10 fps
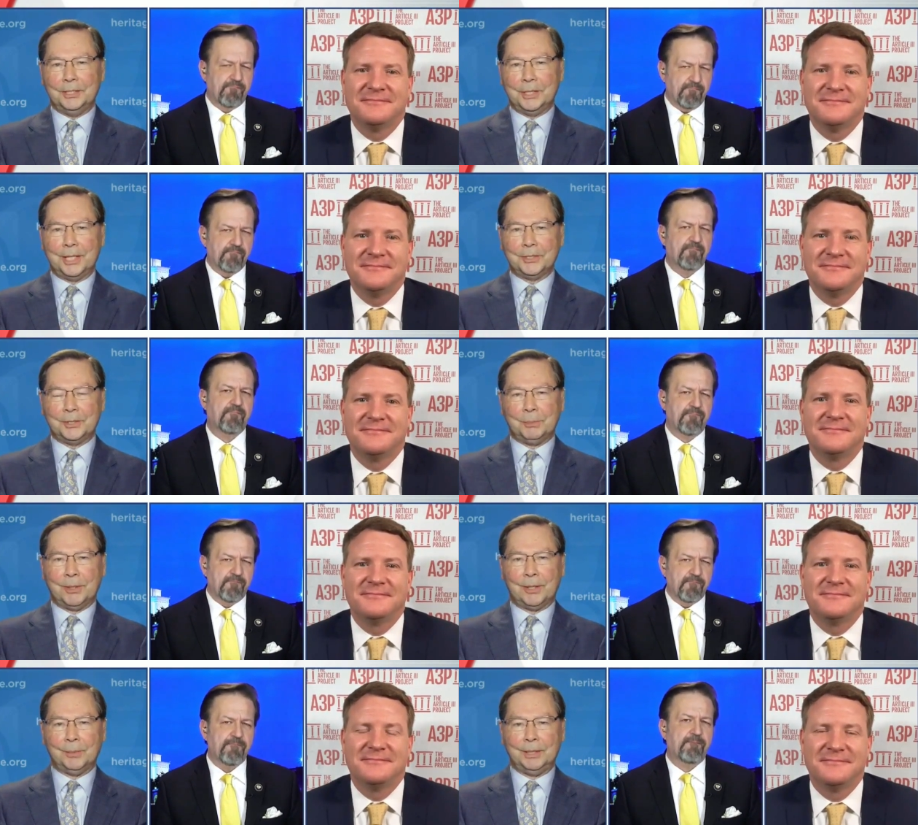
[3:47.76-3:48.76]
Speaker 1: Justice
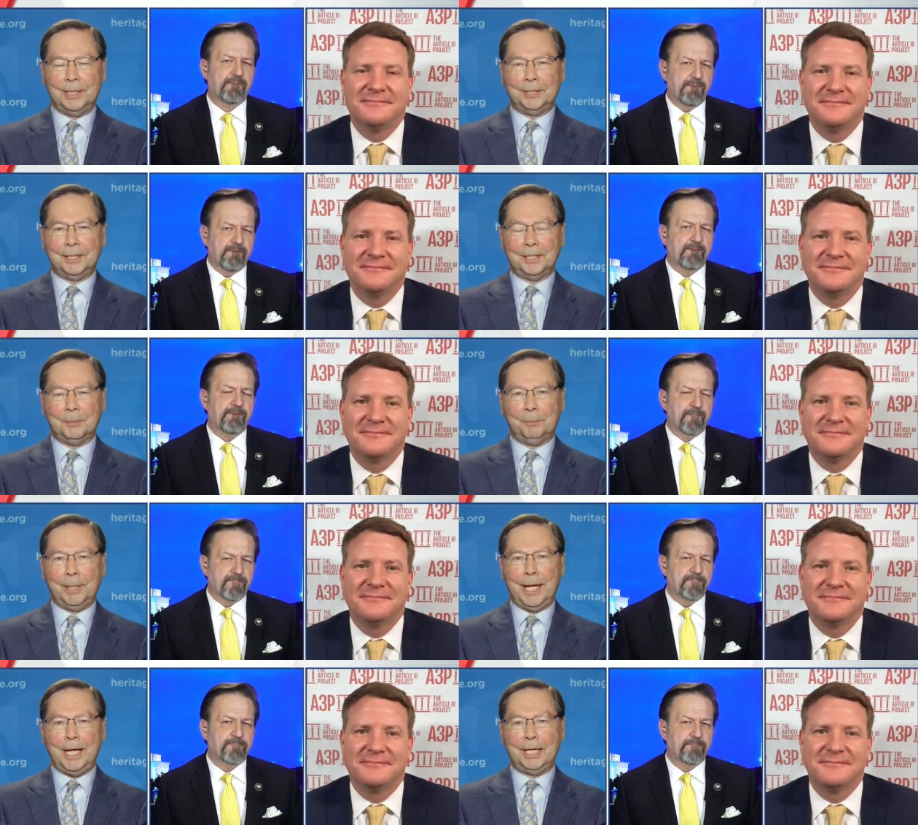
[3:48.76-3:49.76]
Department. He had to take a
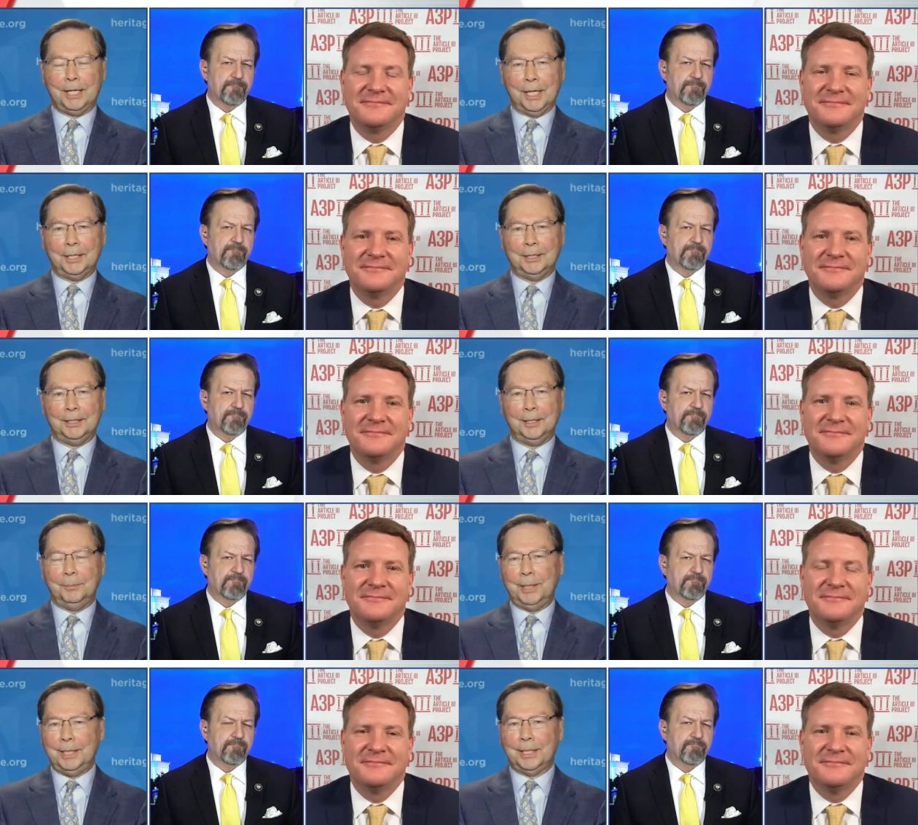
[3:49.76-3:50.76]
pay cut, a
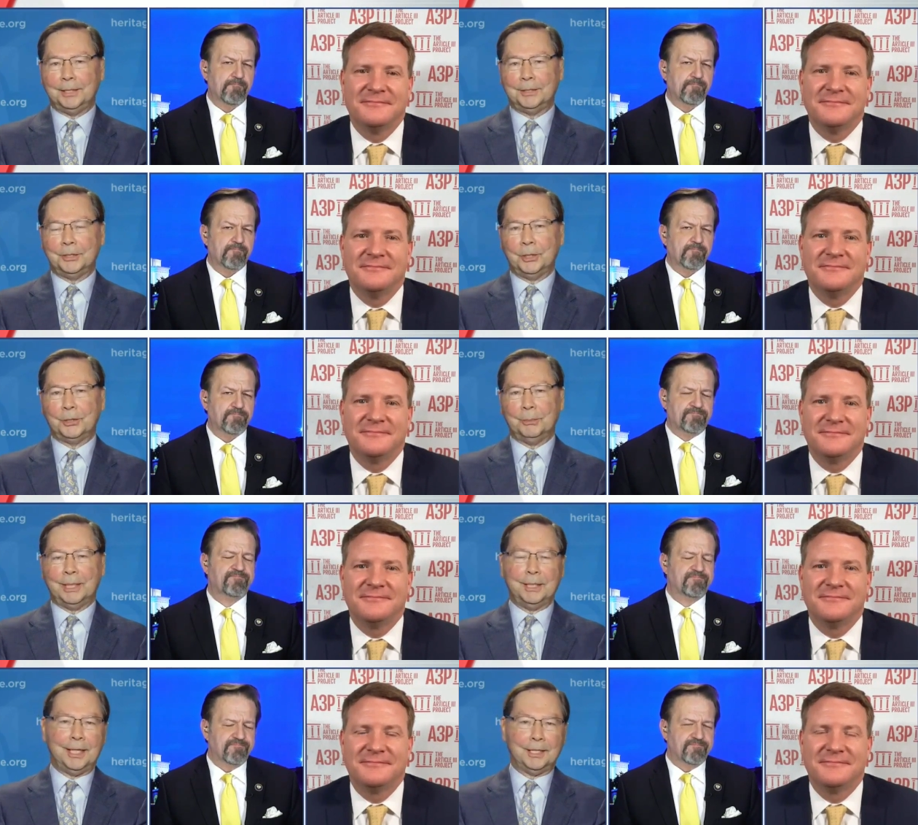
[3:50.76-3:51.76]
pay cut to go to
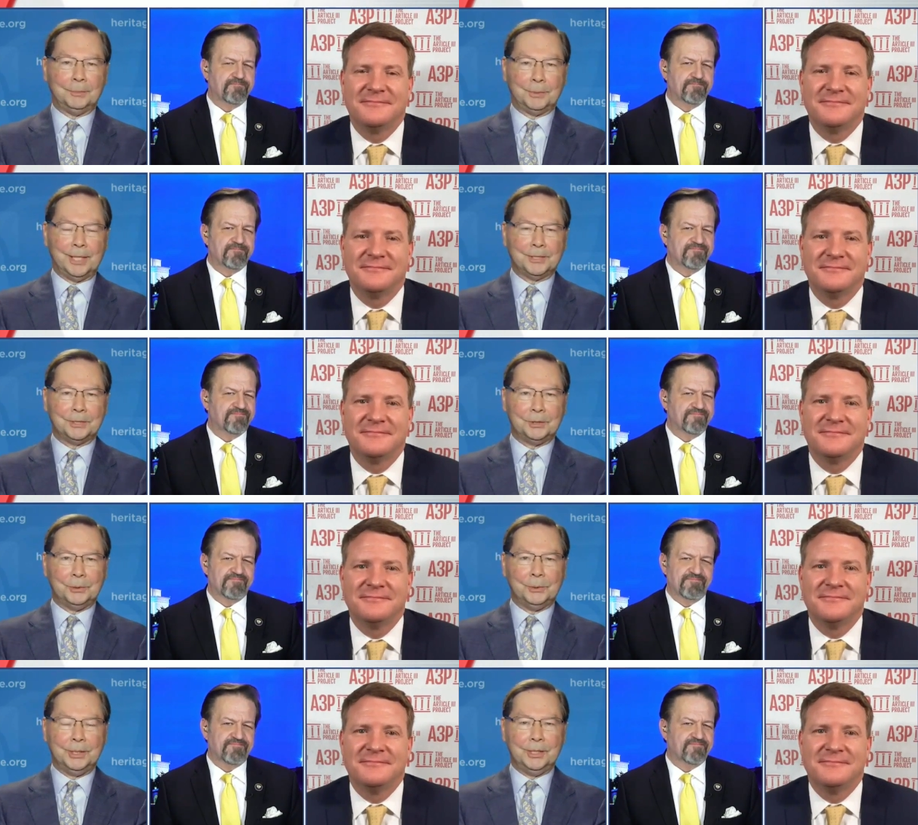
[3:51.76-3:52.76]
Manhattan to
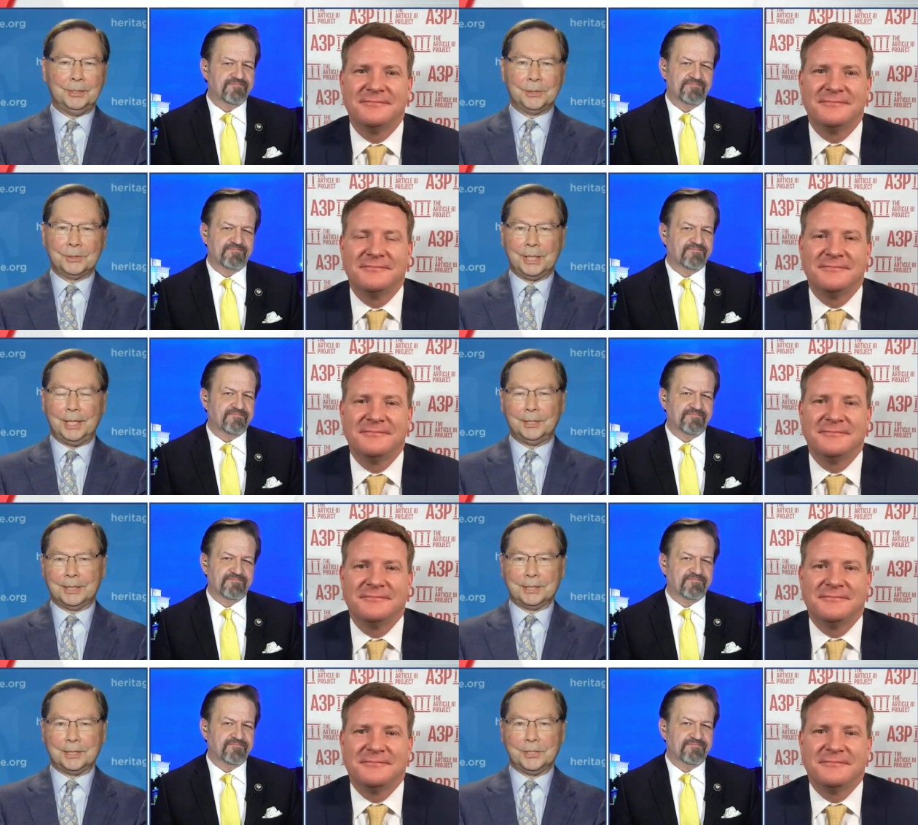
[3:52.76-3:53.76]
prosecute this case
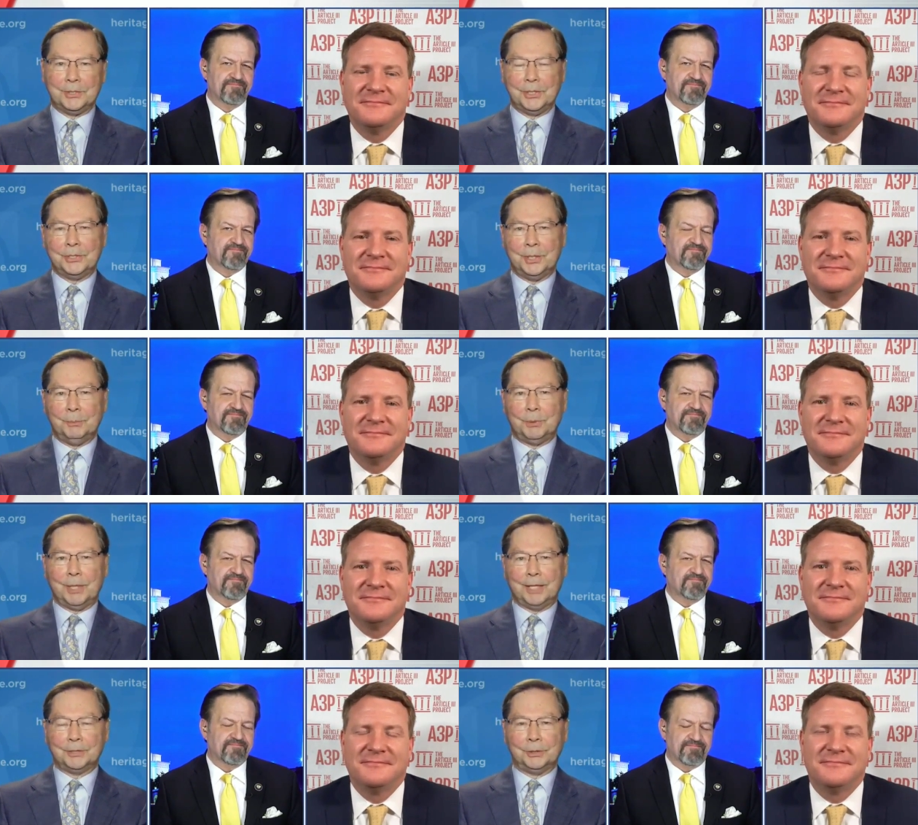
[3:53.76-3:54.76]
as an assistant
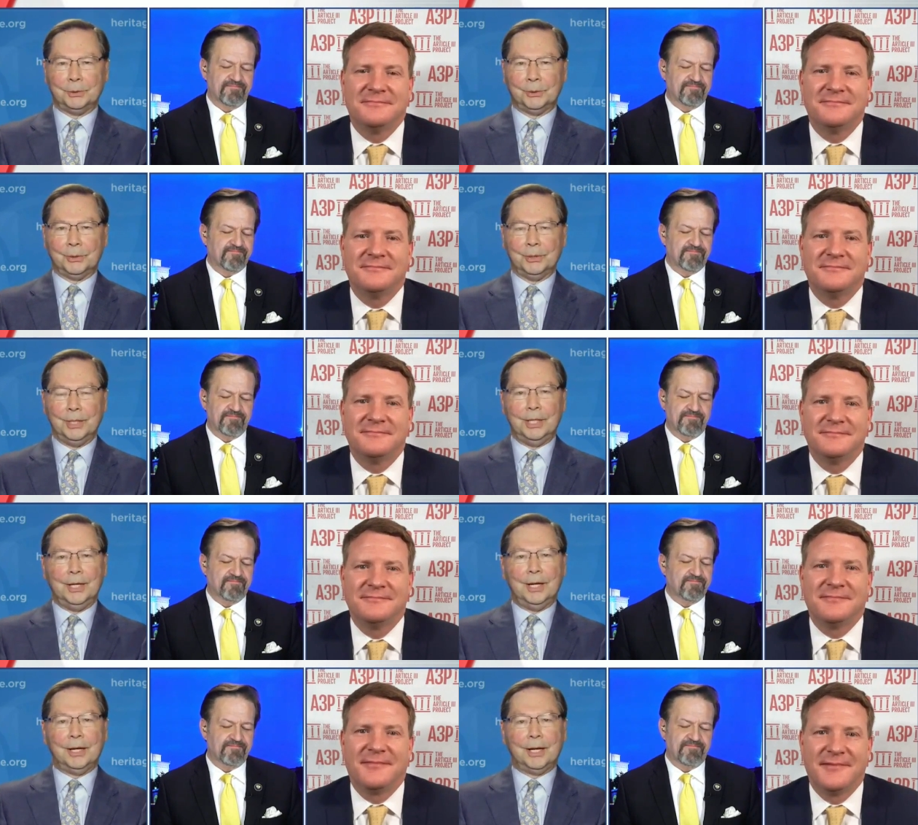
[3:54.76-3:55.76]
prosecutor.
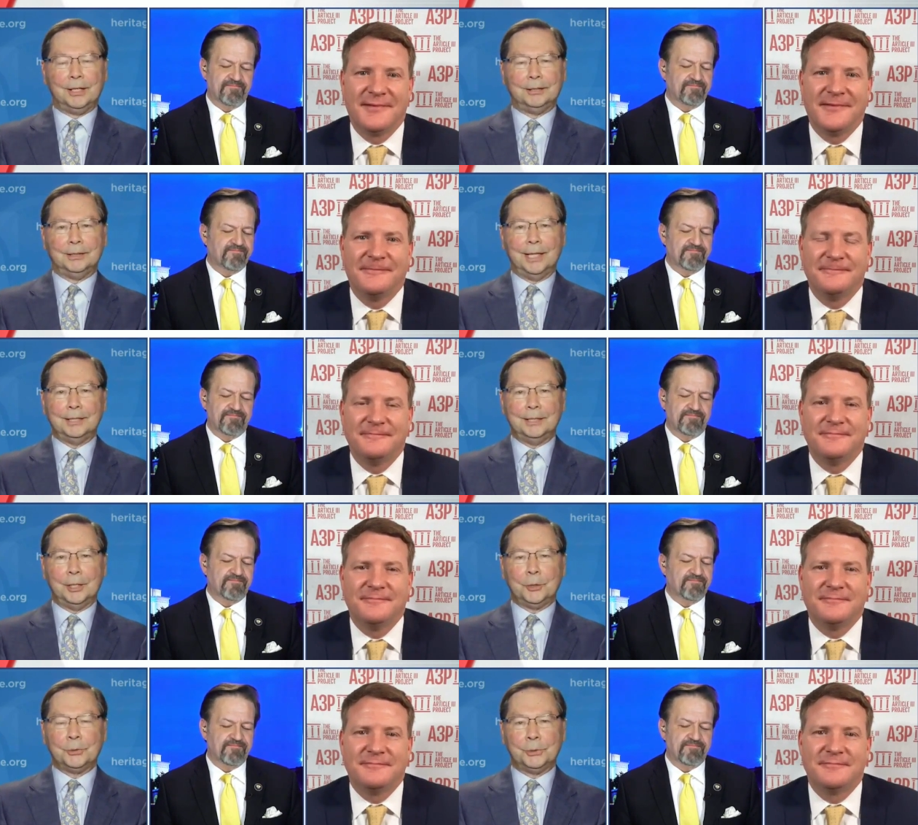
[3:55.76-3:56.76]
Uh, that
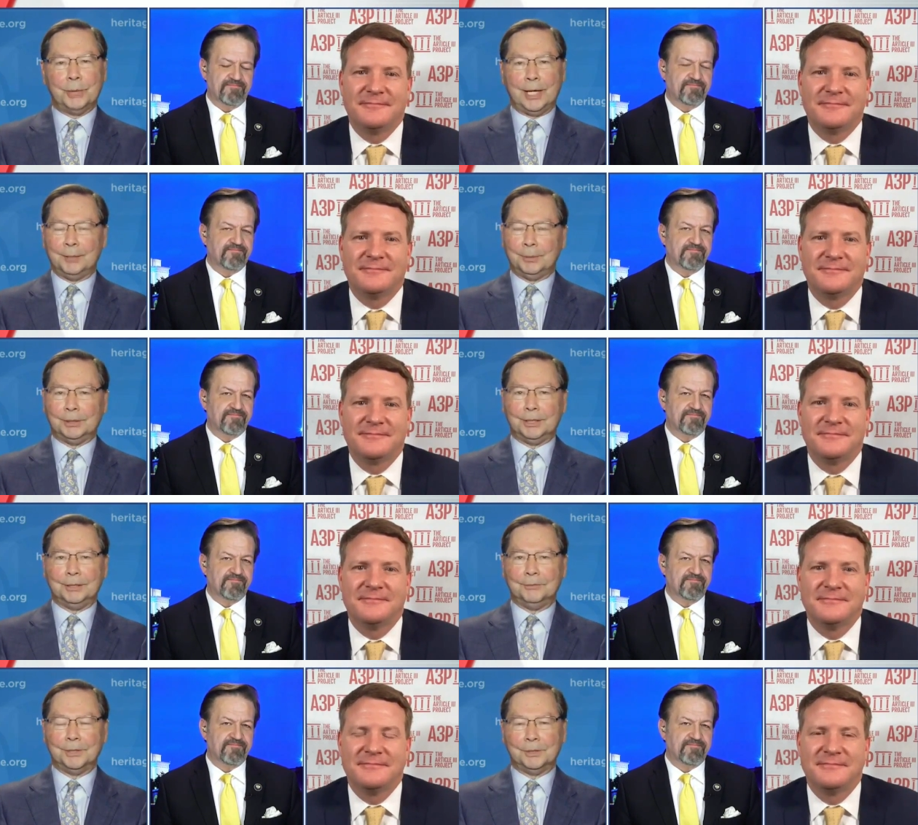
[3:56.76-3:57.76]
tells you, I
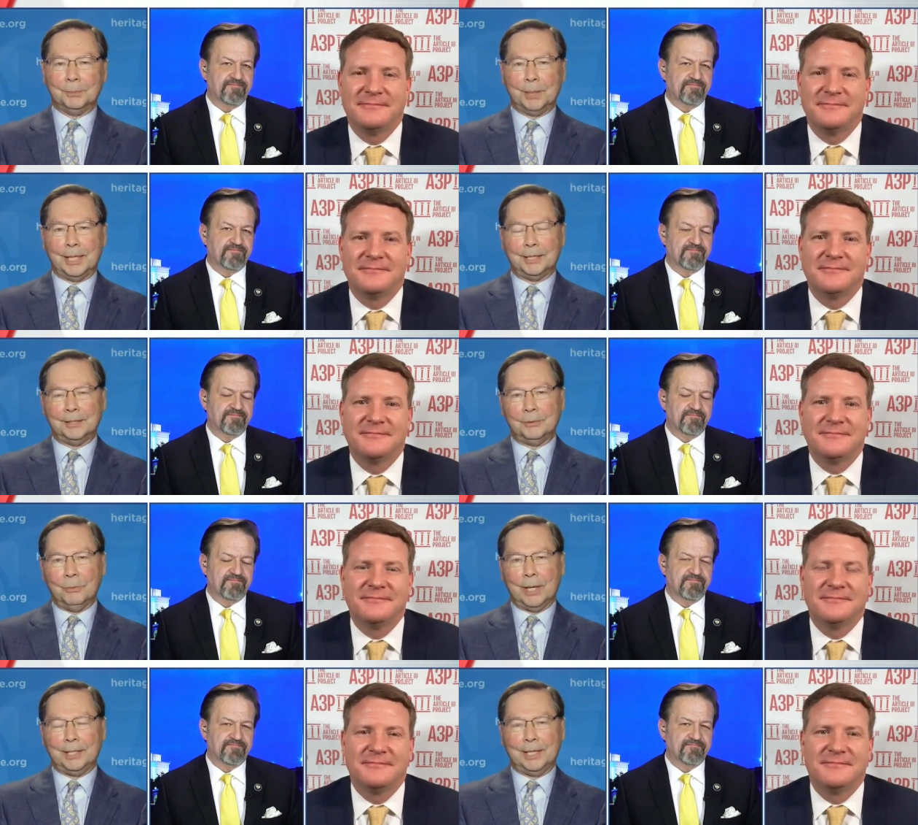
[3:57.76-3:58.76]
believe, that the Biden
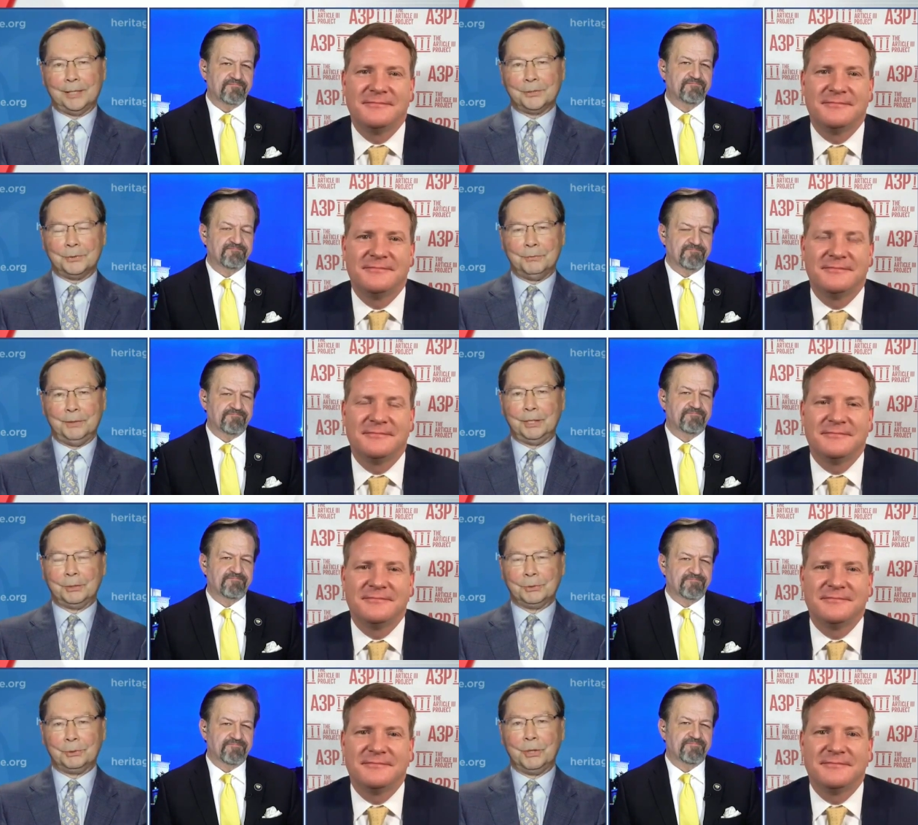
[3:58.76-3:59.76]
White House's
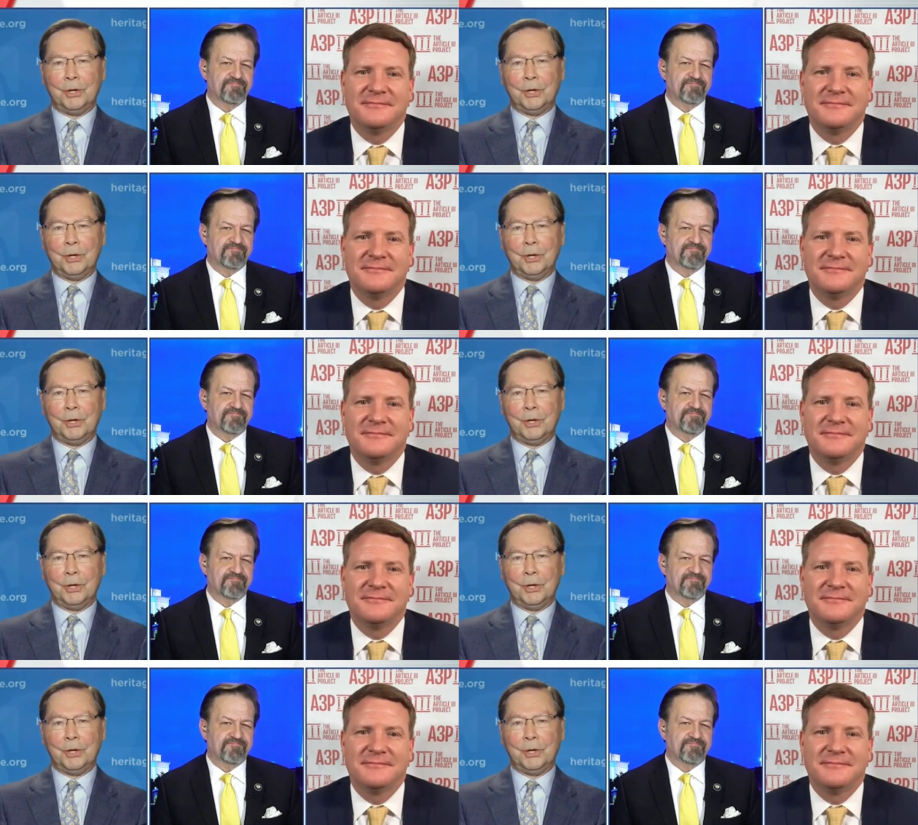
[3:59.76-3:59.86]
fingers are